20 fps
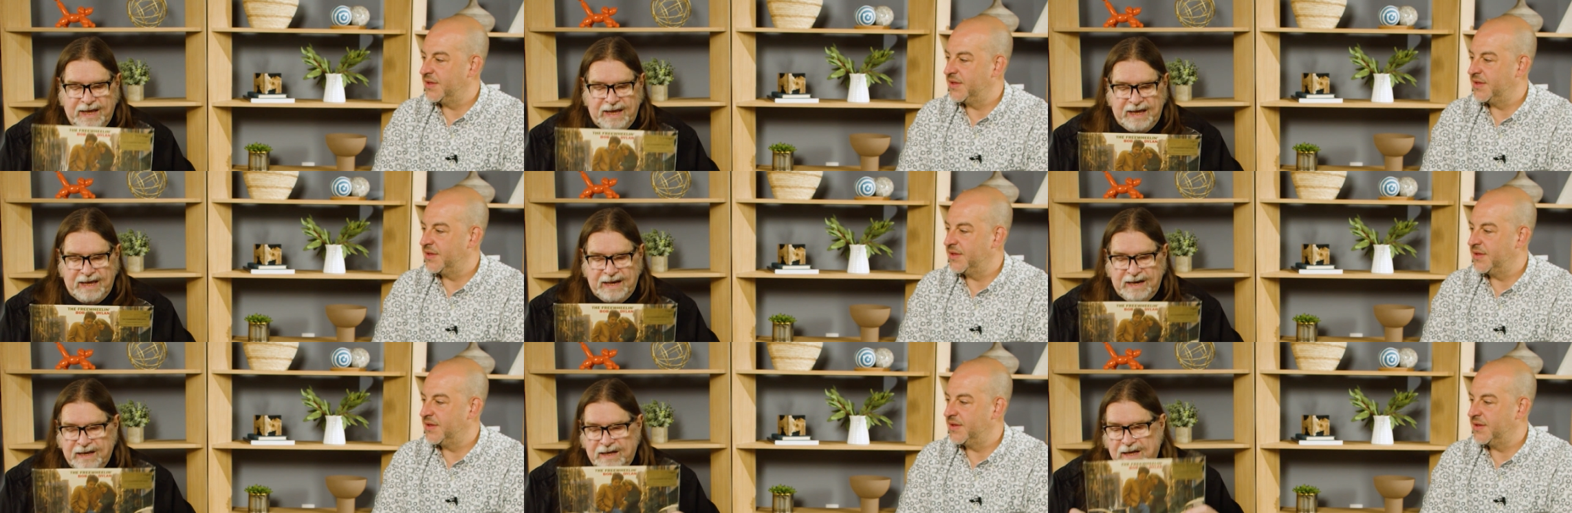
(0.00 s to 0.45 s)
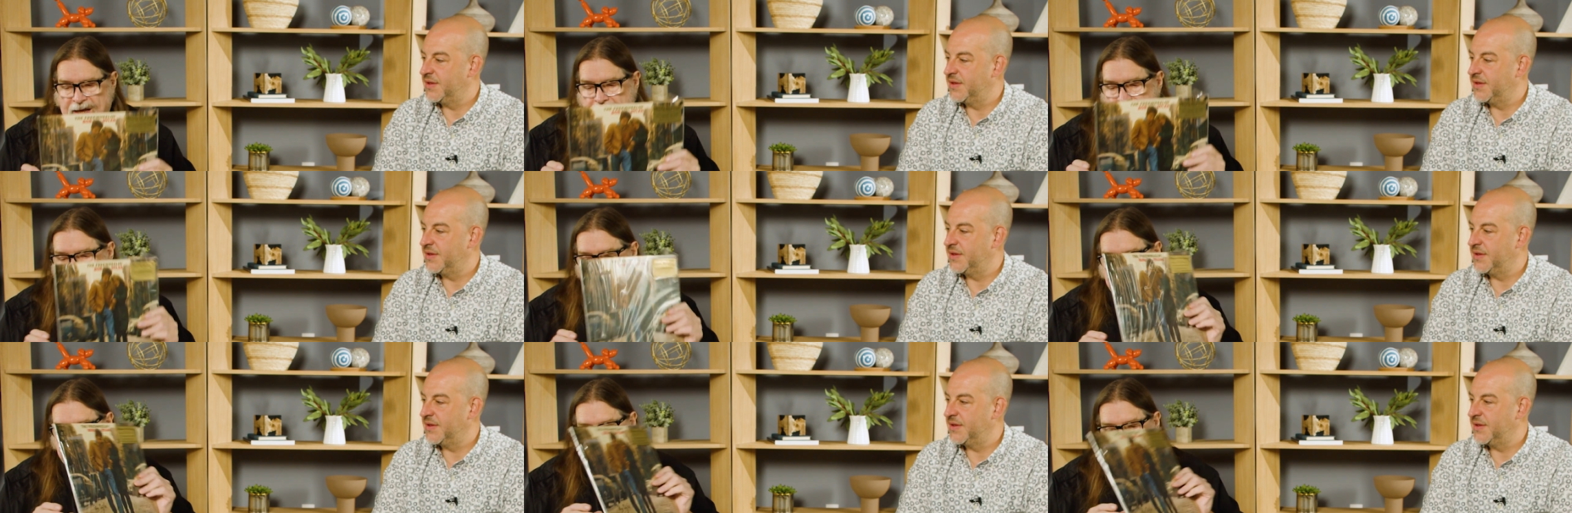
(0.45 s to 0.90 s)
Speaker 1: and it
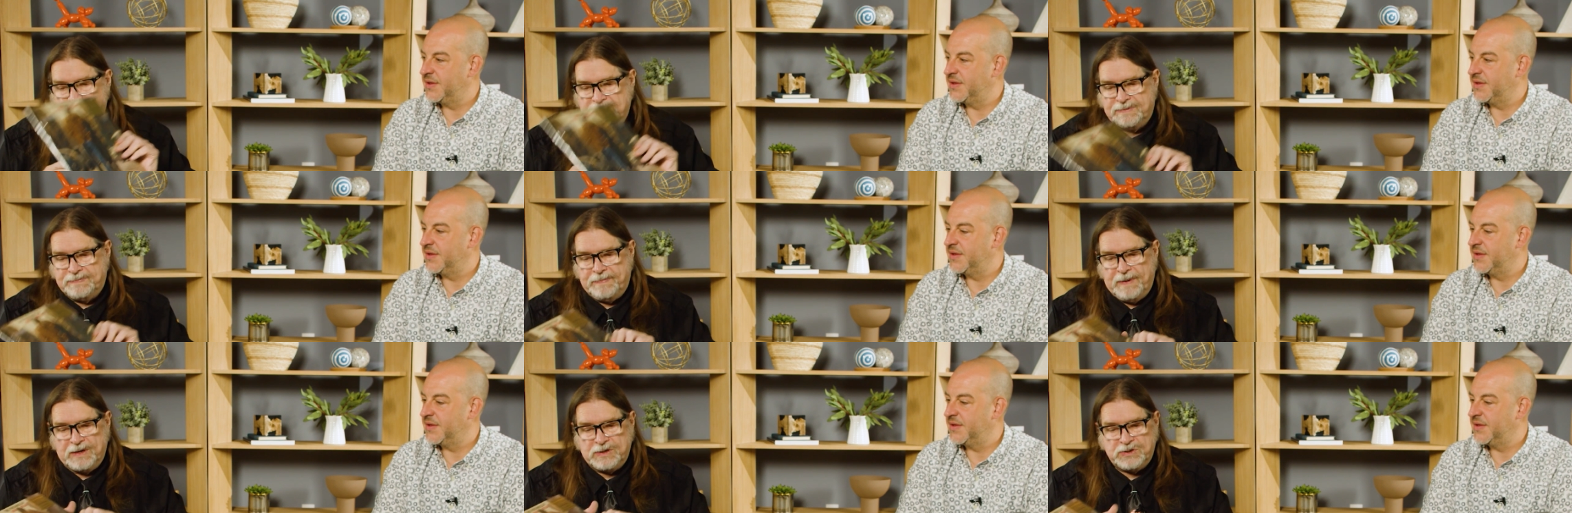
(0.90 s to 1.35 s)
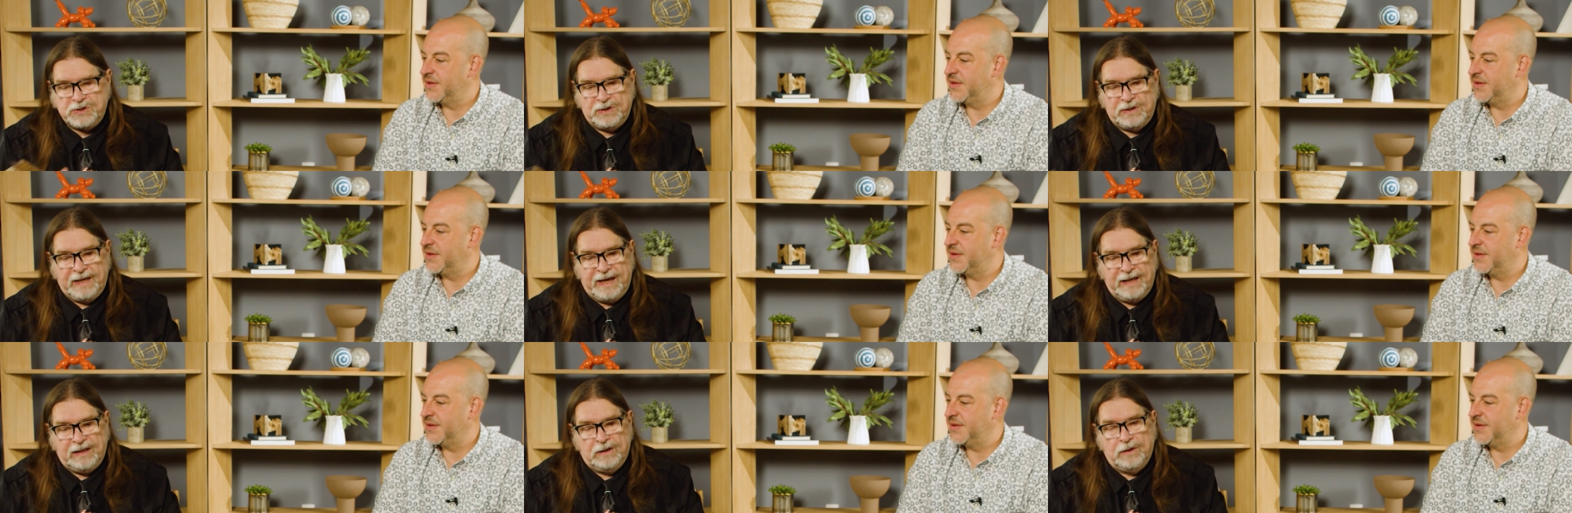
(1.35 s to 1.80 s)
comes with this
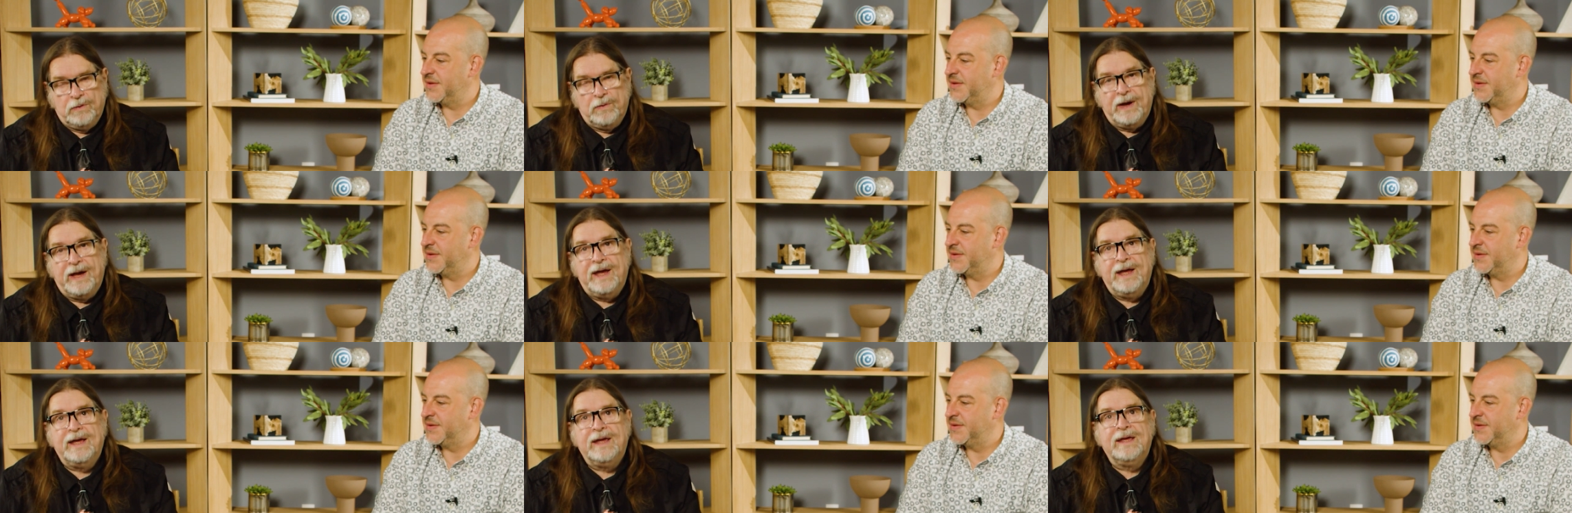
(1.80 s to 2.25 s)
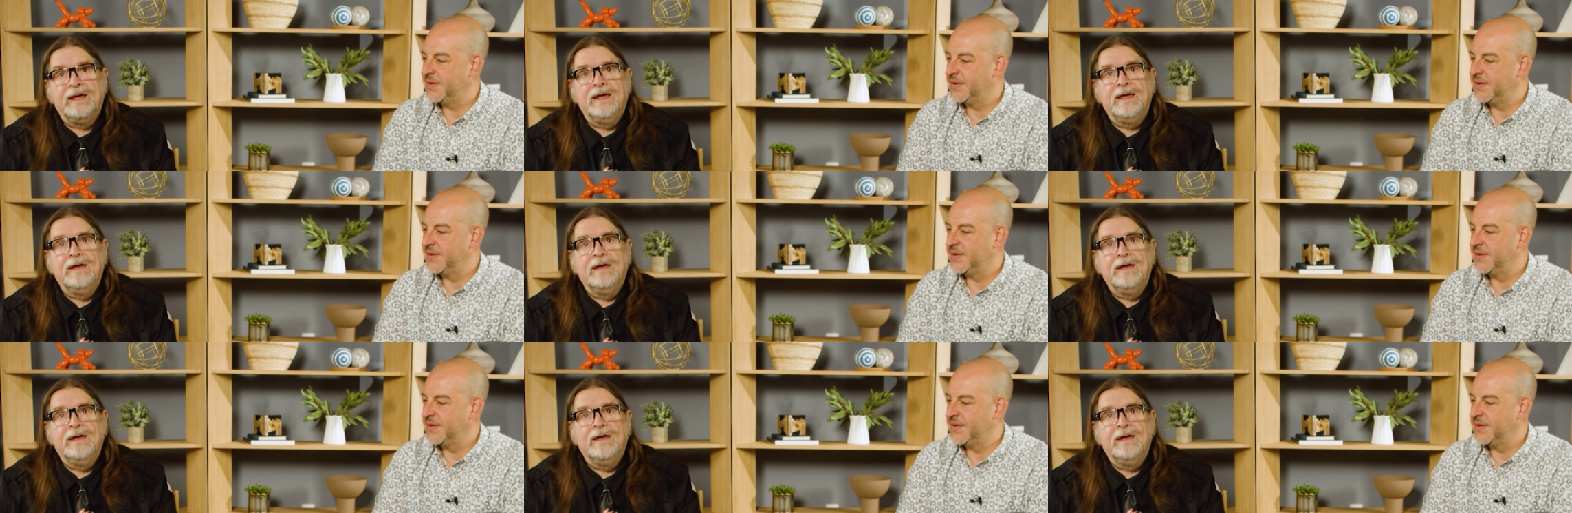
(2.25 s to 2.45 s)
special LOA